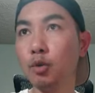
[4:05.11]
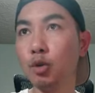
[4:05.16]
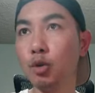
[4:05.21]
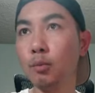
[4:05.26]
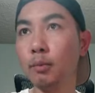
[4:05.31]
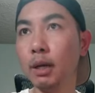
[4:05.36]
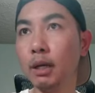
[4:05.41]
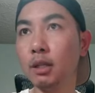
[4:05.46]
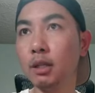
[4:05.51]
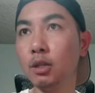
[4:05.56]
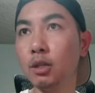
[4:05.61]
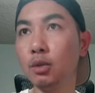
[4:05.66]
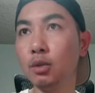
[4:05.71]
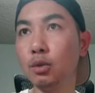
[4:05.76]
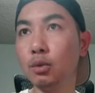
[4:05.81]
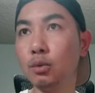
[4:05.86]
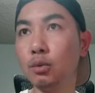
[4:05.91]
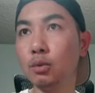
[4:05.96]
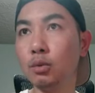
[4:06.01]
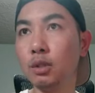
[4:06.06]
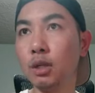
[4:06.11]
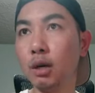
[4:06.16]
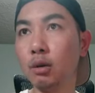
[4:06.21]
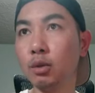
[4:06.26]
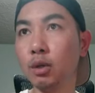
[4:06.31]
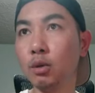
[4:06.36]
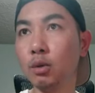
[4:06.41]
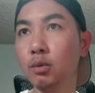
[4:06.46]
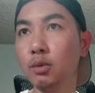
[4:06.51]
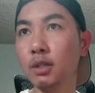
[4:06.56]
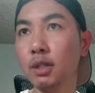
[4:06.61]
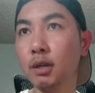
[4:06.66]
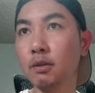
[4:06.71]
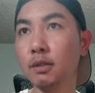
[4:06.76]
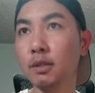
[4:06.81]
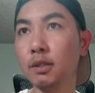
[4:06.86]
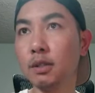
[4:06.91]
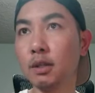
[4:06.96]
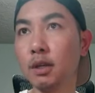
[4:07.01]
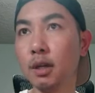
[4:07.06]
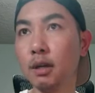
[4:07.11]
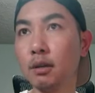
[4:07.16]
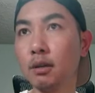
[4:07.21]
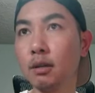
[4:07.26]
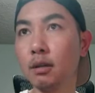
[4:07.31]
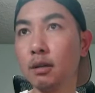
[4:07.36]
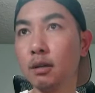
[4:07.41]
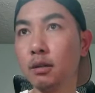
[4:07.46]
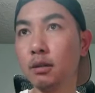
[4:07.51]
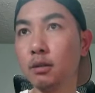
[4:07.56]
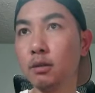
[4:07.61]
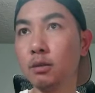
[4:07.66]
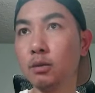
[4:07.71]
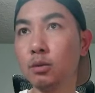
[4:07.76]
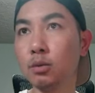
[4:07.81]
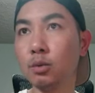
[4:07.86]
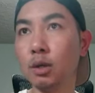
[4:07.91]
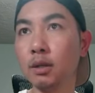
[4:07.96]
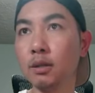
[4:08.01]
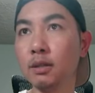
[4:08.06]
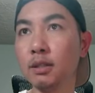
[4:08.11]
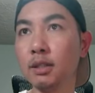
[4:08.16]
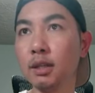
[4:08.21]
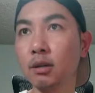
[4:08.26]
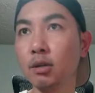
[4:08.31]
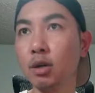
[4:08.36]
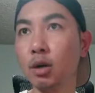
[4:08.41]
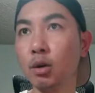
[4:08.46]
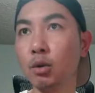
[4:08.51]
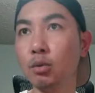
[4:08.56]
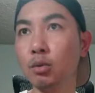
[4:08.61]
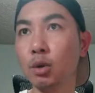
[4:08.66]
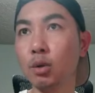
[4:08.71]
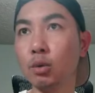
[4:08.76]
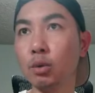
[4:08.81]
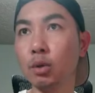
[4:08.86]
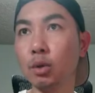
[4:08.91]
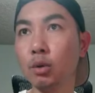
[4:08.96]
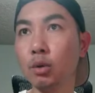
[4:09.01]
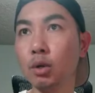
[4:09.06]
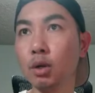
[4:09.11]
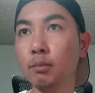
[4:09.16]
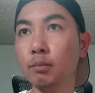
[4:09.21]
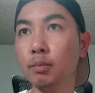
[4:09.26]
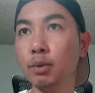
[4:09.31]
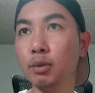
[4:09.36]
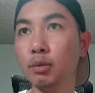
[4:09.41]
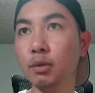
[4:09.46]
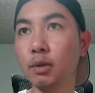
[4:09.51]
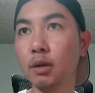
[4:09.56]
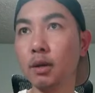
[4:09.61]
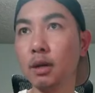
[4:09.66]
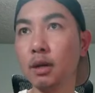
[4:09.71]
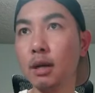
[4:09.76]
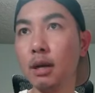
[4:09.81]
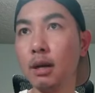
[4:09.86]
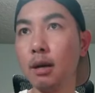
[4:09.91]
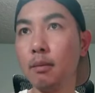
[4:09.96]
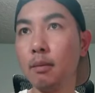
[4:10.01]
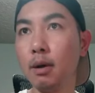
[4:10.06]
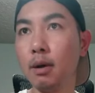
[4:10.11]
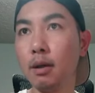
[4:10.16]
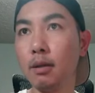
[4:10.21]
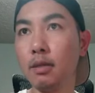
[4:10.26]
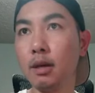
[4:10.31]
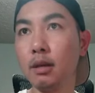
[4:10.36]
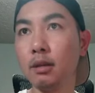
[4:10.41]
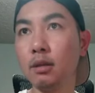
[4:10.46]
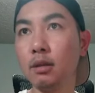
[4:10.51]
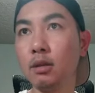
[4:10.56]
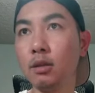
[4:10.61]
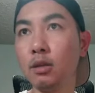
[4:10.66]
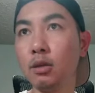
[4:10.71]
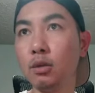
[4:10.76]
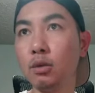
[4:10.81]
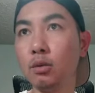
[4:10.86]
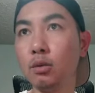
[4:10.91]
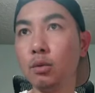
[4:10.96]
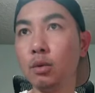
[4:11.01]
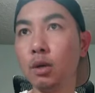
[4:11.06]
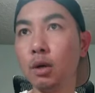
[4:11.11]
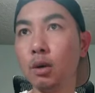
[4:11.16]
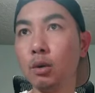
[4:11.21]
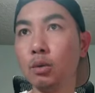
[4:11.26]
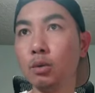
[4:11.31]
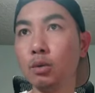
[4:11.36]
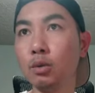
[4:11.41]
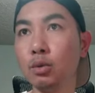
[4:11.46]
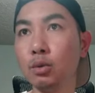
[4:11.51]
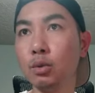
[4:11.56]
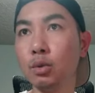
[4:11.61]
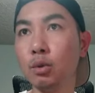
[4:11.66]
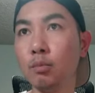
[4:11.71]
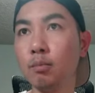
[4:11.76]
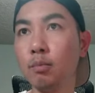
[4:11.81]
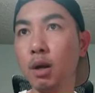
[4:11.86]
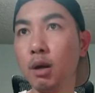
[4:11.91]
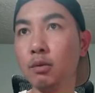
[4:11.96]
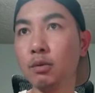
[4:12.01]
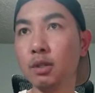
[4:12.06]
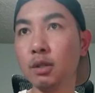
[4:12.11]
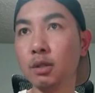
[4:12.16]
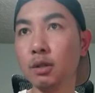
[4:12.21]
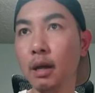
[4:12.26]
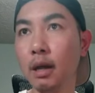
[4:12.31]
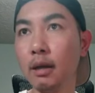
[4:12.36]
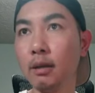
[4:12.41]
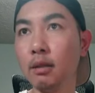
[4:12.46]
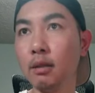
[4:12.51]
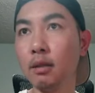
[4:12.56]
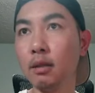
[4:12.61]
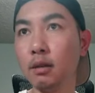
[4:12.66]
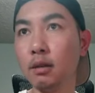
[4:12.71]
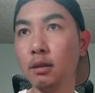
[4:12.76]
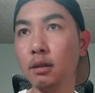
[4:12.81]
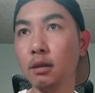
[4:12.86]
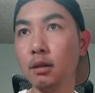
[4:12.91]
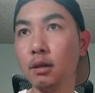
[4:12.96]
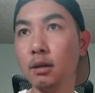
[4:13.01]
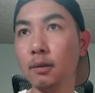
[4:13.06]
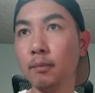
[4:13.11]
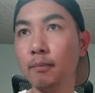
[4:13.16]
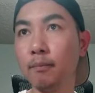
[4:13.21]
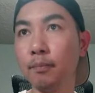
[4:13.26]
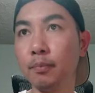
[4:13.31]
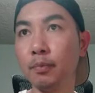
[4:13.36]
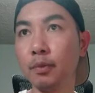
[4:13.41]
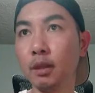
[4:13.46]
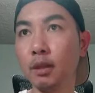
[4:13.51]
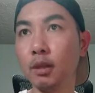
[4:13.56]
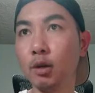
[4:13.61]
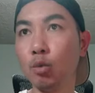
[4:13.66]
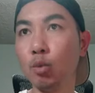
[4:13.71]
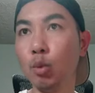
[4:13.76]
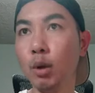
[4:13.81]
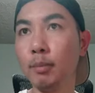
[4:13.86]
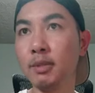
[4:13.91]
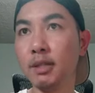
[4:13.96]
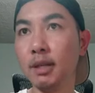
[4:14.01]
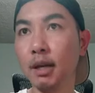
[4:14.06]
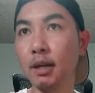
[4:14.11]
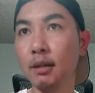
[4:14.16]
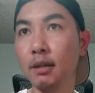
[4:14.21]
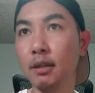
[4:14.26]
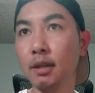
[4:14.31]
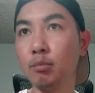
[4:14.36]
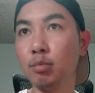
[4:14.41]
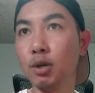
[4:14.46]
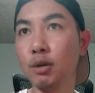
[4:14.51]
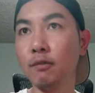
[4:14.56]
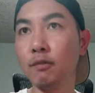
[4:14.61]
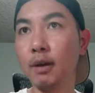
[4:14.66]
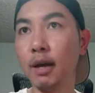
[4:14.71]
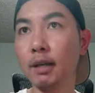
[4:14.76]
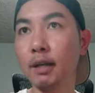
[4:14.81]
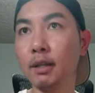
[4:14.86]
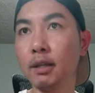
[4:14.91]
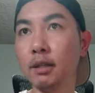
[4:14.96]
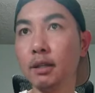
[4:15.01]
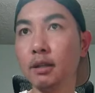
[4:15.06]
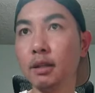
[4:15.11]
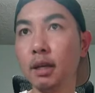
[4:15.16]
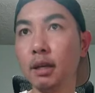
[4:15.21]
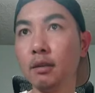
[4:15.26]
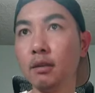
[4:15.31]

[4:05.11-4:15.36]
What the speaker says: You might need to download something and run some code on your computer. Then you go to your browser, enter the website they provided.